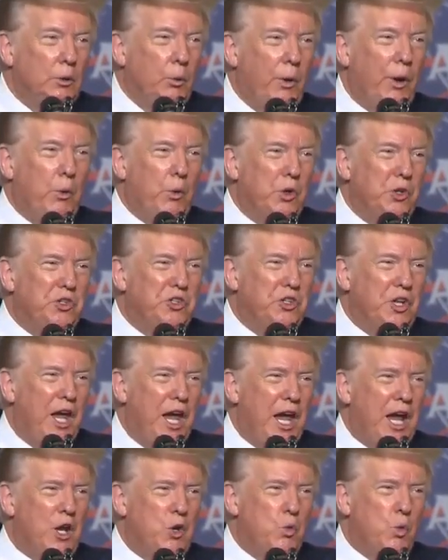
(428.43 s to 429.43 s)
We will
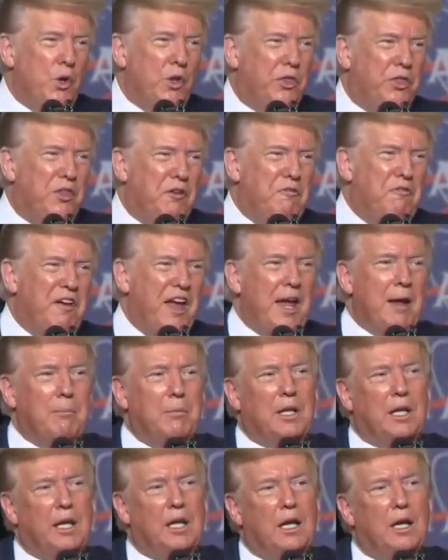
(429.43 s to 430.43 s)
stand with the
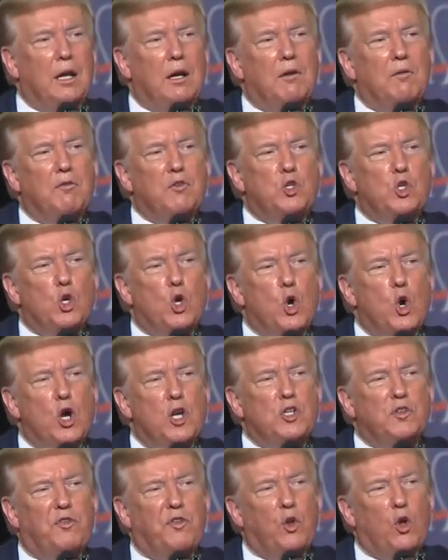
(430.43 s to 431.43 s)
family of
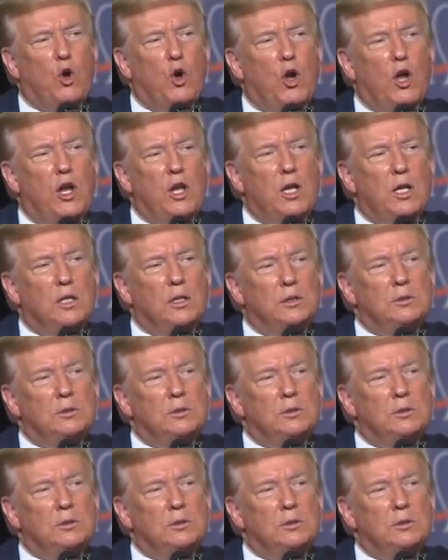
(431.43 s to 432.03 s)
George Floyd,